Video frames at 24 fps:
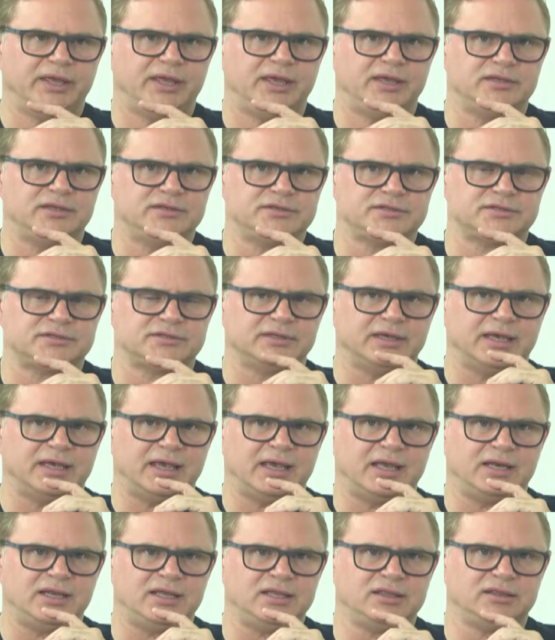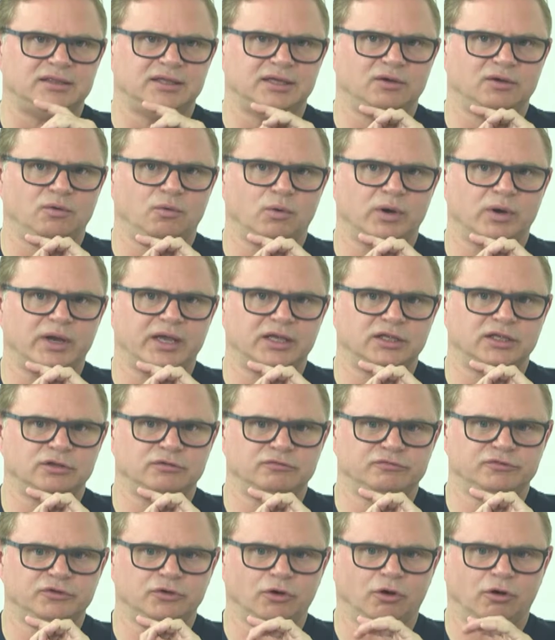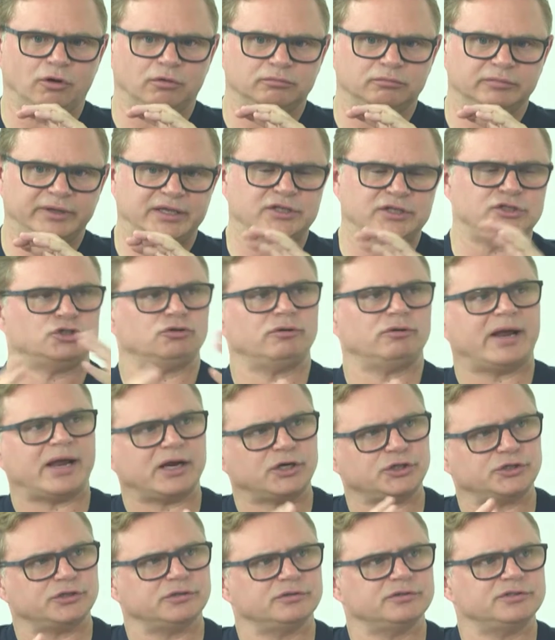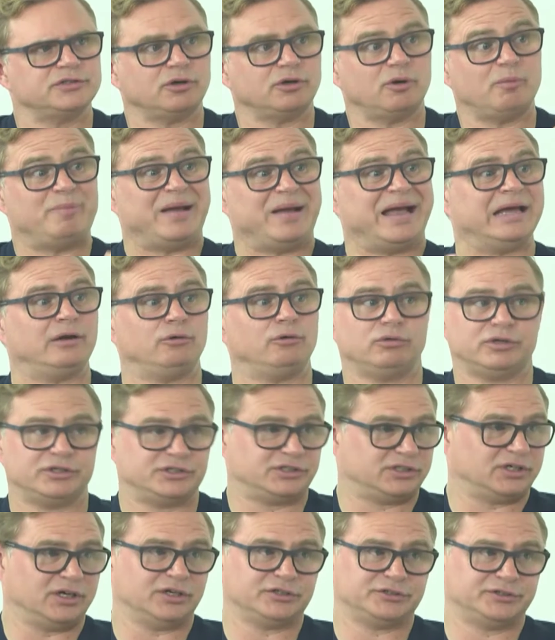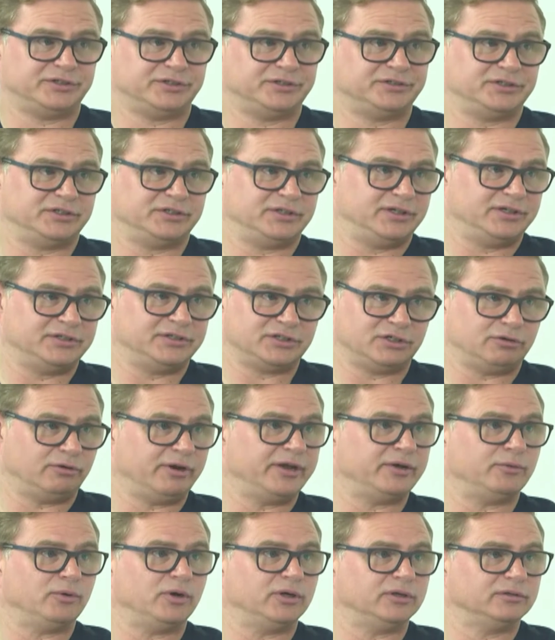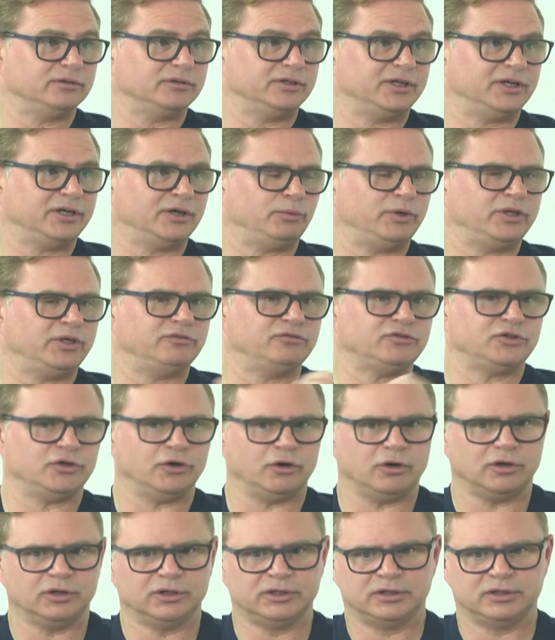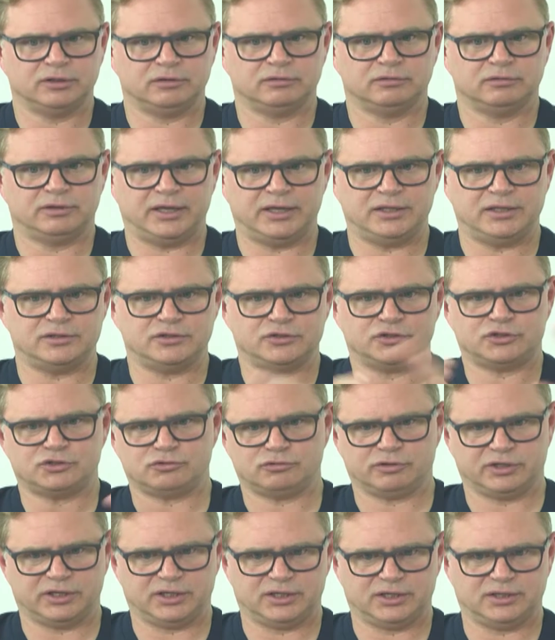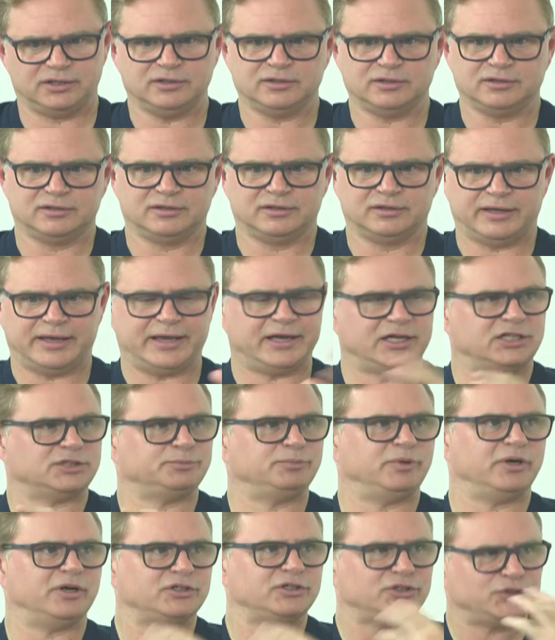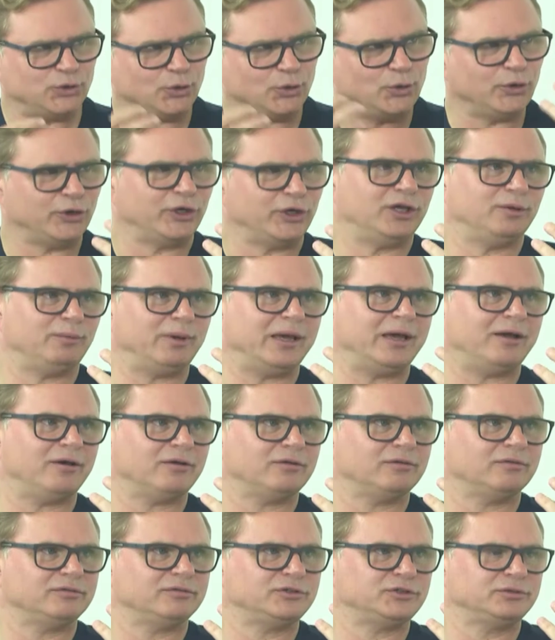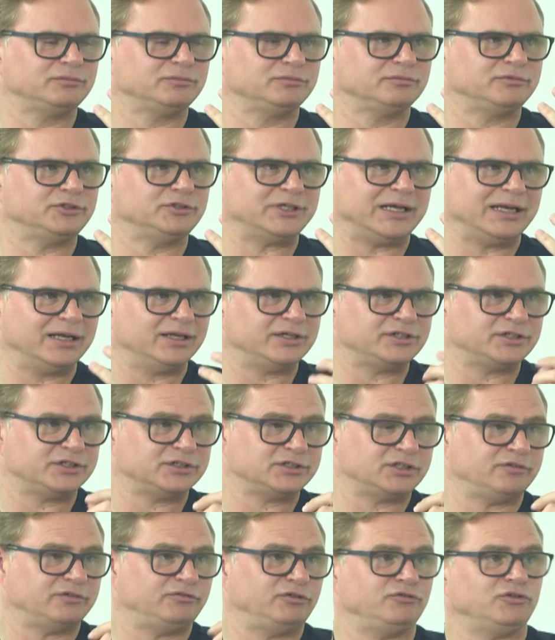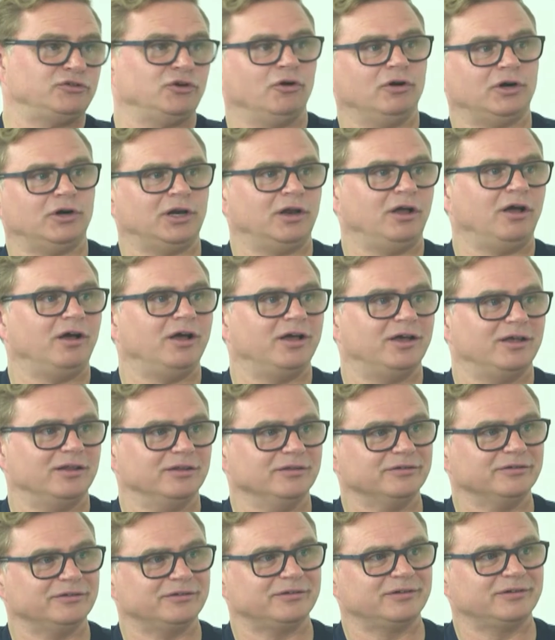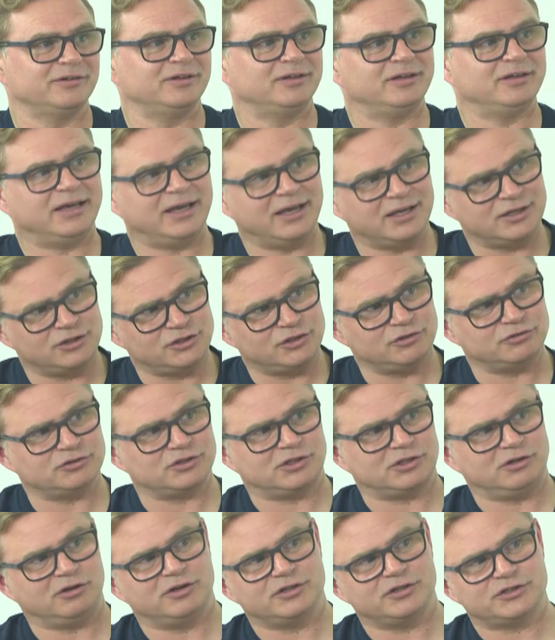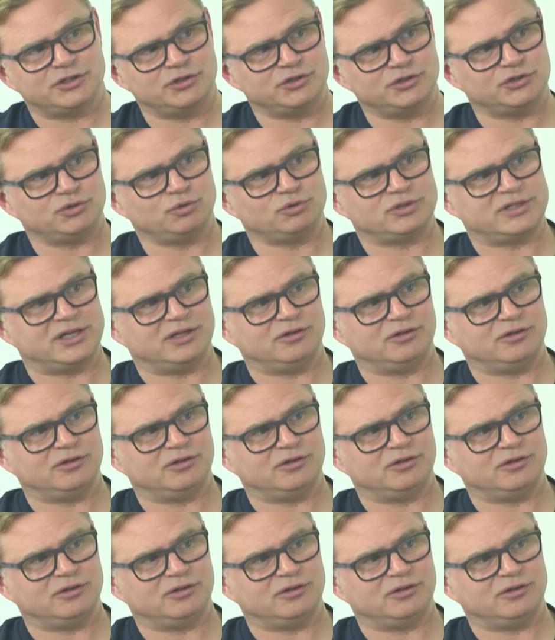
is anything where you've got interaction. So a panel discussion is a great one, where you've got industry experts talking about challenges. So if you've got clients, end user clients using your